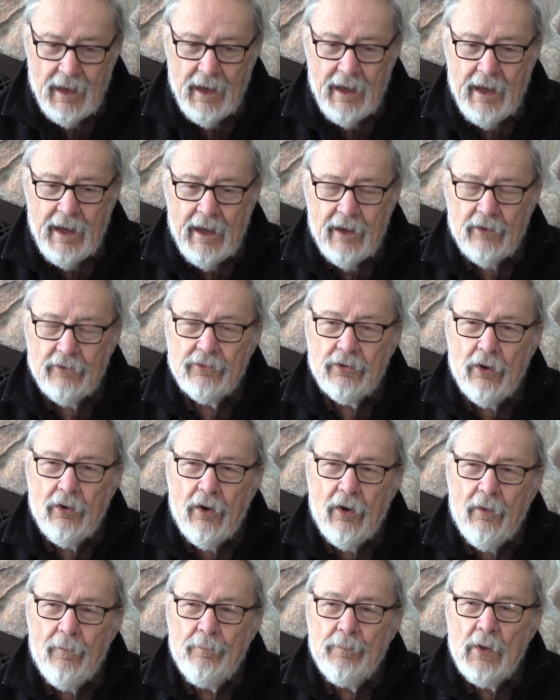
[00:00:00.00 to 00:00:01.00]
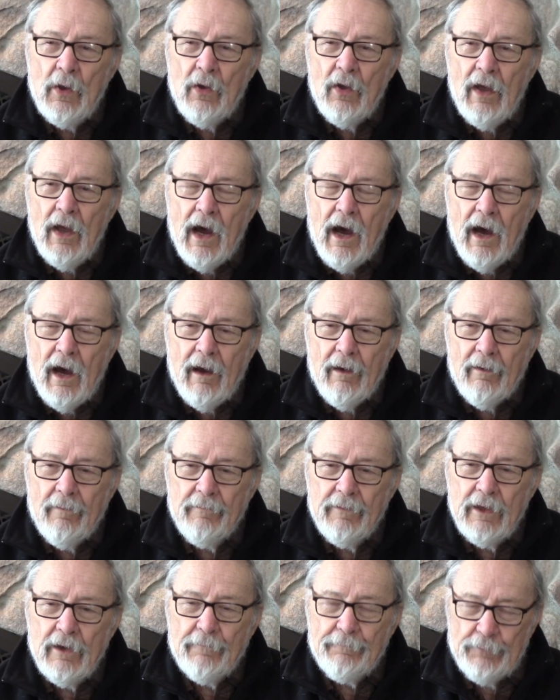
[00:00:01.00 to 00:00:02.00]
And so uh,
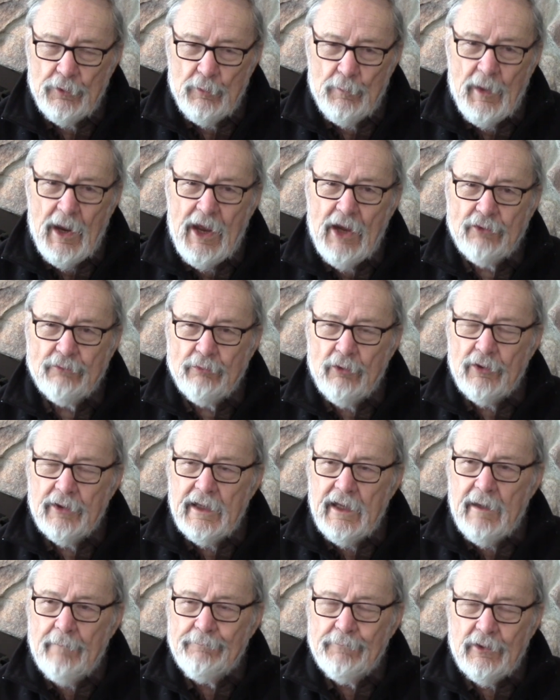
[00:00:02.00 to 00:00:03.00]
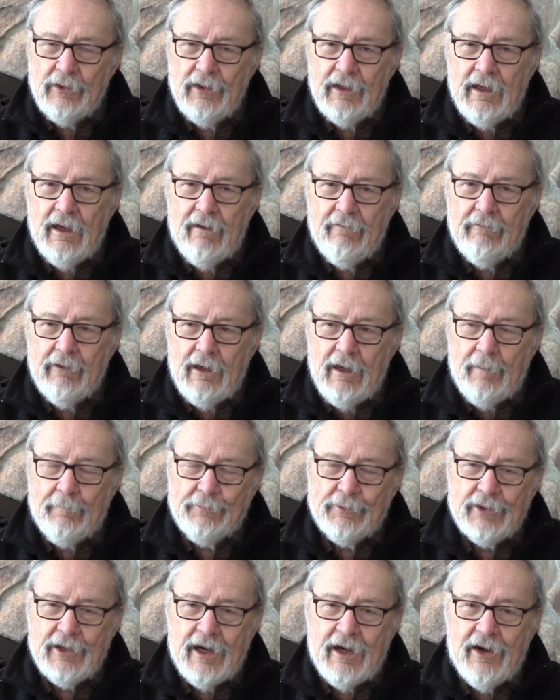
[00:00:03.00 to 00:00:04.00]
in a few minutes, we'll get up to the oven
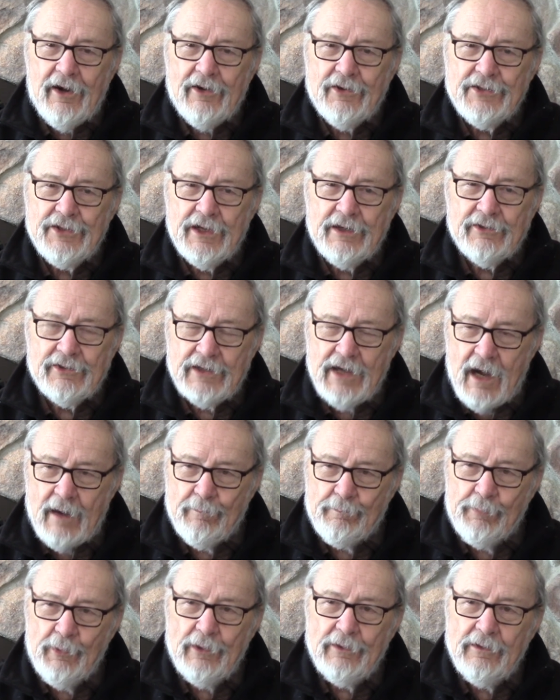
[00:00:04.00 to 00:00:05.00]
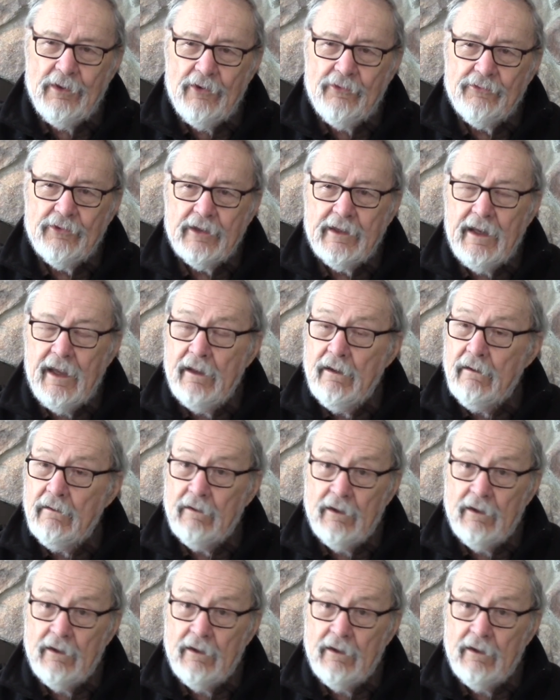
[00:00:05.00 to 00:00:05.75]
upstairs and start putting this together.